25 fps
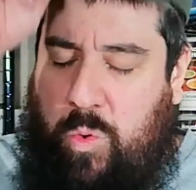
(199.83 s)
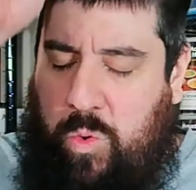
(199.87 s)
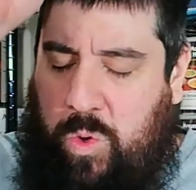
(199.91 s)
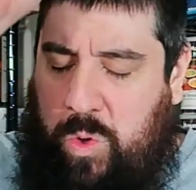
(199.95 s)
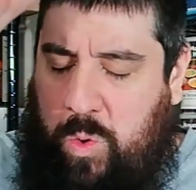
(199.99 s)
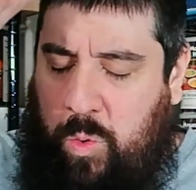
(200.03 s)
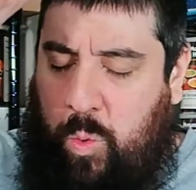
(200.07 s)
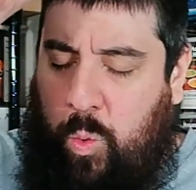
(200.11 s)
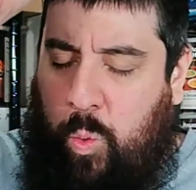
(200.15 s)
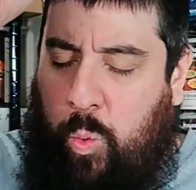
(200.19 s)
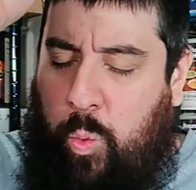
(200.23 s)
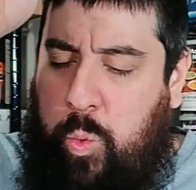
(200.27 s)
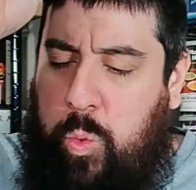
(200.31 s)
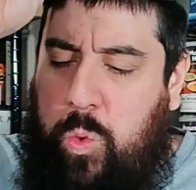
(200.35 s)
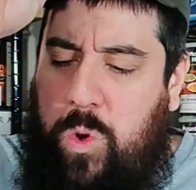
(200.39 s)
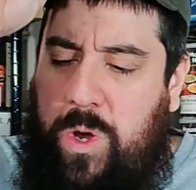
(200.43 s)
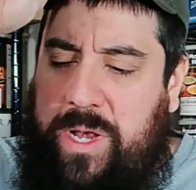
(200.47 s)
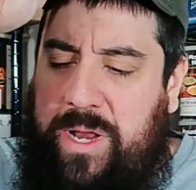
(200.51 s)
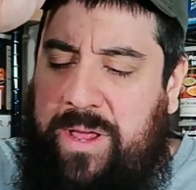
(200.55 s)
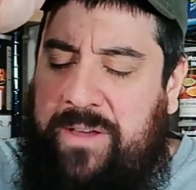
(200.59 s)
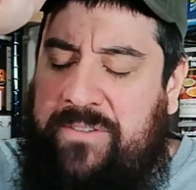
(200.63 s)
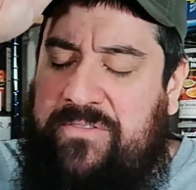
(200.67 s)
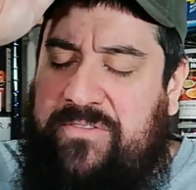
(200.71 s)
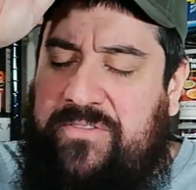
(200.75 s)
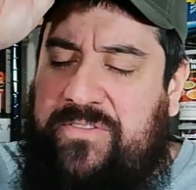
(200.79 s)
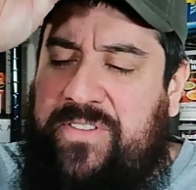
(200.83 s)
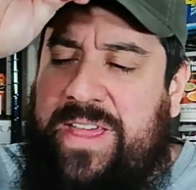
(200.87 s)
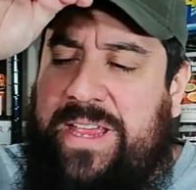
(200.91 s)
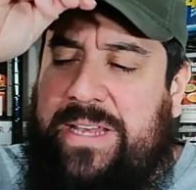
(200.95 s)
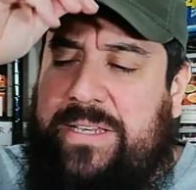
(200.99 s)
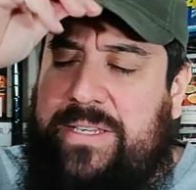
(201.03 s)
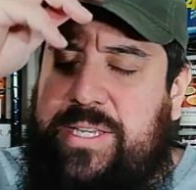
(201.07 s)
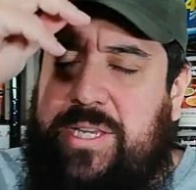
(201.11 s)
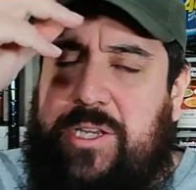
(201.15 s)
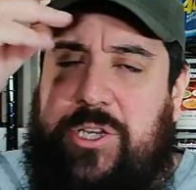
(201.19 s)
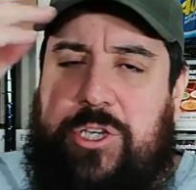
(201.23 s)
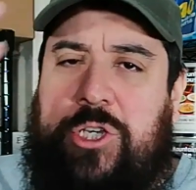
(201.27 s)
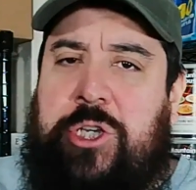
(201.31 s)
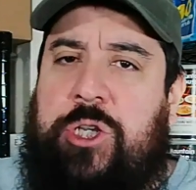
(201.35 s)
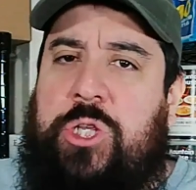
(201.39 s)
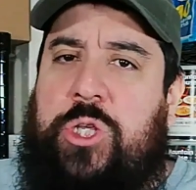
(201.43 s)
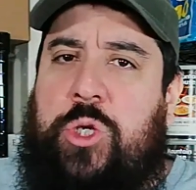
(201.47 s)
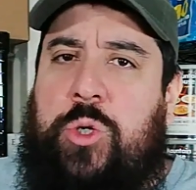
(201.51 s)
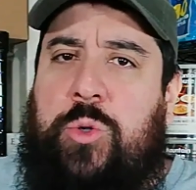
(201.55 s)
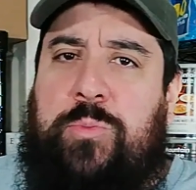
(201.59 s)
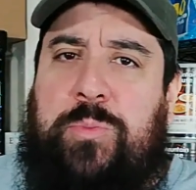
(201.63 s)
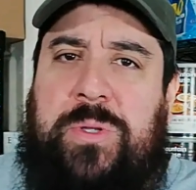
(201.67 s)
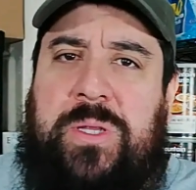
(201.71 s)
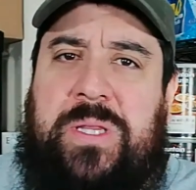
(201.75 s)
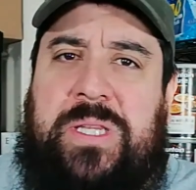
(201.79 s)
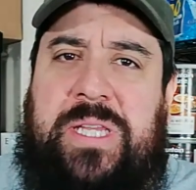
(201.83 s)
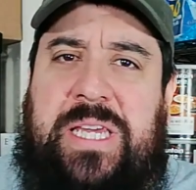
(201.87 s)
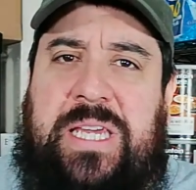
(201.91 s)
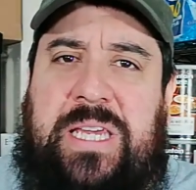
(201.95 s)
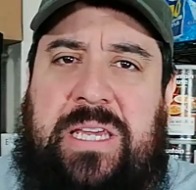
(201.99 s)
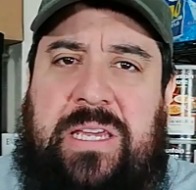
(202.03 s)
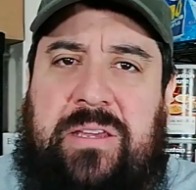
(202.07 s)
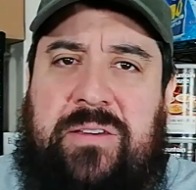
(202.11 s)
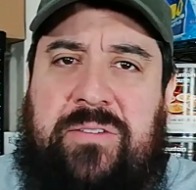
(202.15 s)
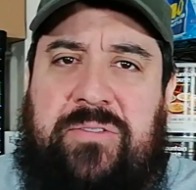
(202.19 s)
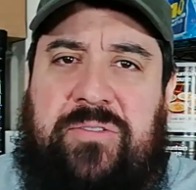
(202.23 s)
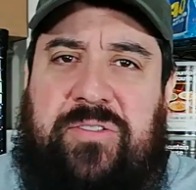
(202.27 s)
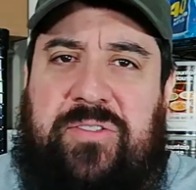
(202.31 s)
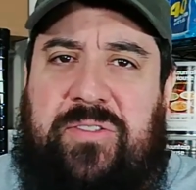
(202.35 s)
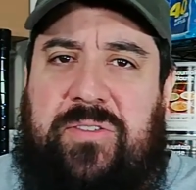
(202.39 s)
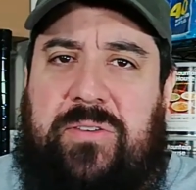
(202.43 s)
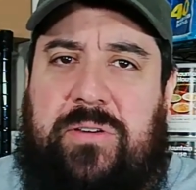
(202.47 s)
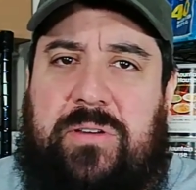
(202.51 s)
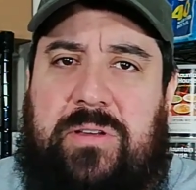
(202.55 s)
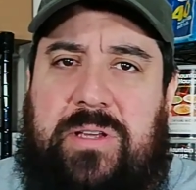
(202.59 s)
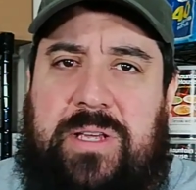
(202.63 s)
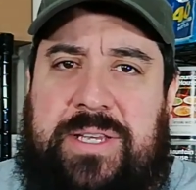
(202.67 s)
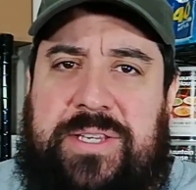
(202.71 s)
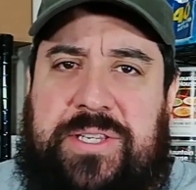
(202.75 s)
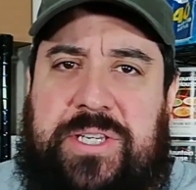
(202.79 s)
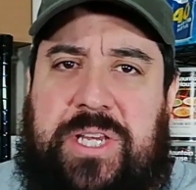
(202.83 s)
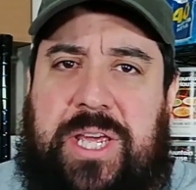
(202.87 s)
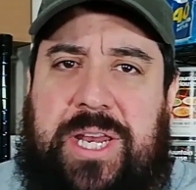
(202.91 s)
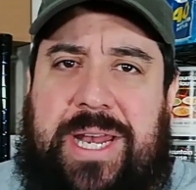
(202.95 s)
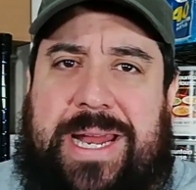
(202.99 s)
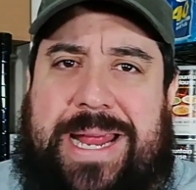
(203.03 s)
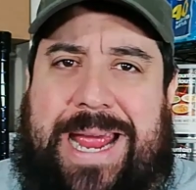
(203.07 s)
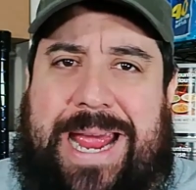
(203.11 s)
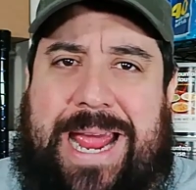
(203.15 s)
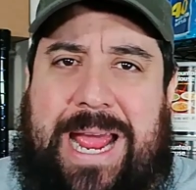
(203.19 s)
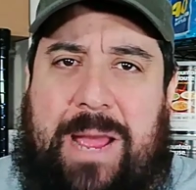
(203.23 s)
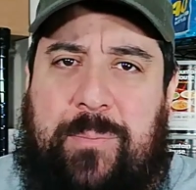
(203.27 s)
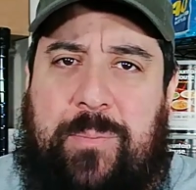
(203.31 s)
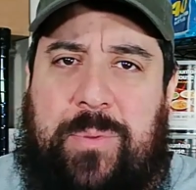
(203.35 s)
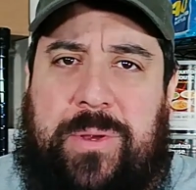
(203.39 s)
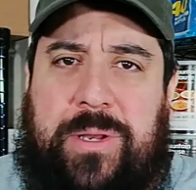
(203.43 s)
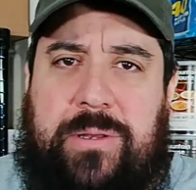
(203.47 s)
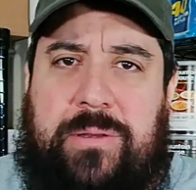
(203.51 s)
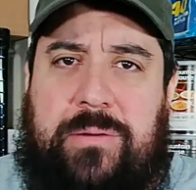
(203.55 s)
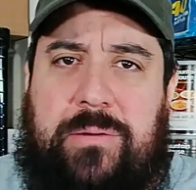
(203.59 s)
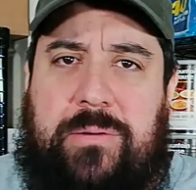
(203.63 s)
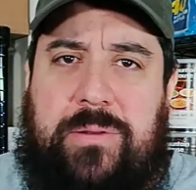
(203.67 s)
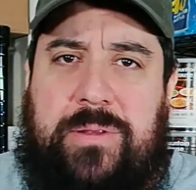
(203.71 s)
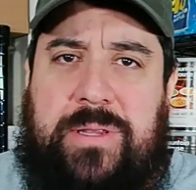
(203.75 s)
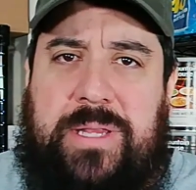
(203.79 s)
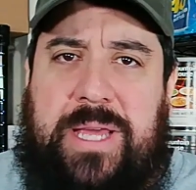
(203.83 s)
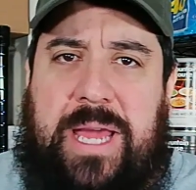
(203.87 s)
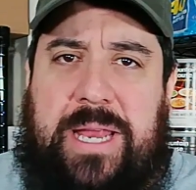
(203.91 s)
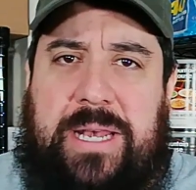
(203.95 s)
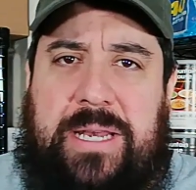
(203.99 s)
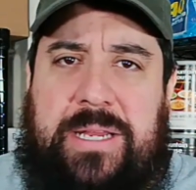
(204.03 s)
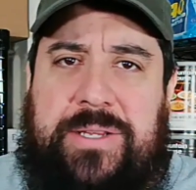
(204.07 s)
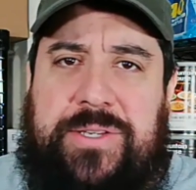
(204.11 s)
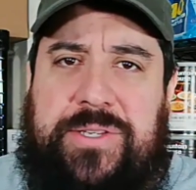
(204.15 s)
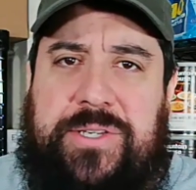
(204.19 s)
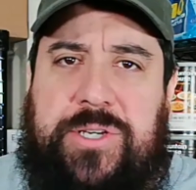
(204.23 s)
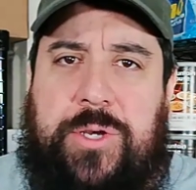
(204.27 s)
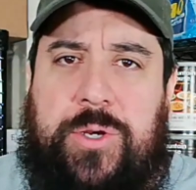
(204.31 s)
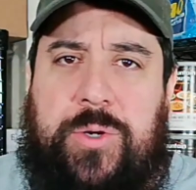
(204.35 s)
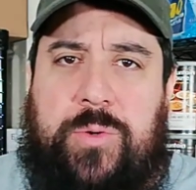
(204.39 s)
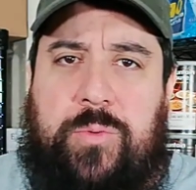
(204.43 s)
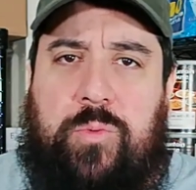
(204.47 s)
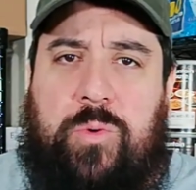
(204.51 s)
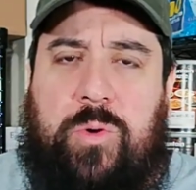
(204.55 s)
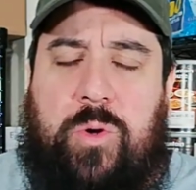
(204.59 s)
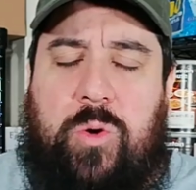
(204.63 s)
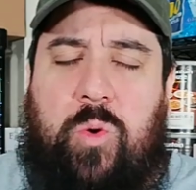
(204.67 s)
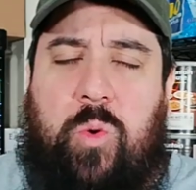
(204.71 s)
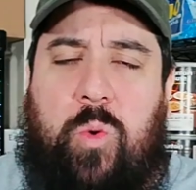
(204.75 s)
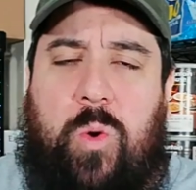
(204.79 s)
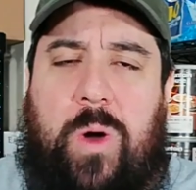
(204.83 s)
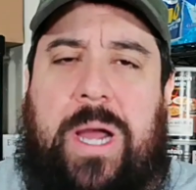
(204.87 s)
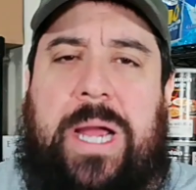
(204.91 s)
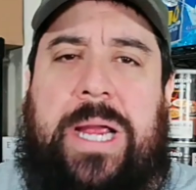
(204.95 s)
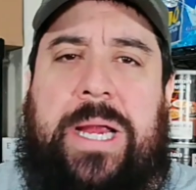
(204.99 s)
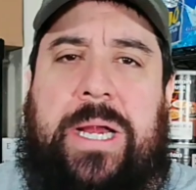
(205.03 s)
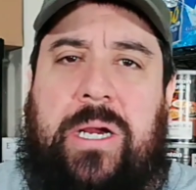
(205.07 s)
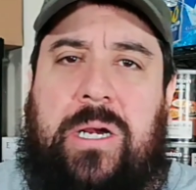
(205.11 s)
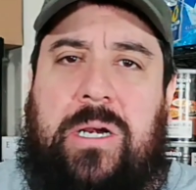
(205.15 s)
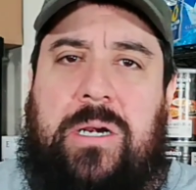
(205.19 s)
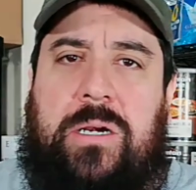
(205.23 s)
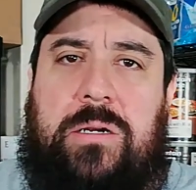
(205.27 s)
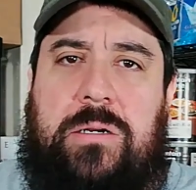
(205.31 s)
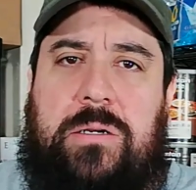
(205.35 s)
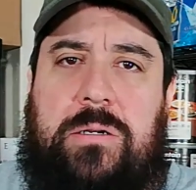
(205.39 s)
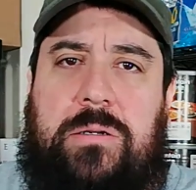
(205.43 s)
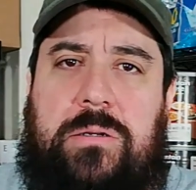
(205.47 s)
what event do you believe is going to happen that is going to require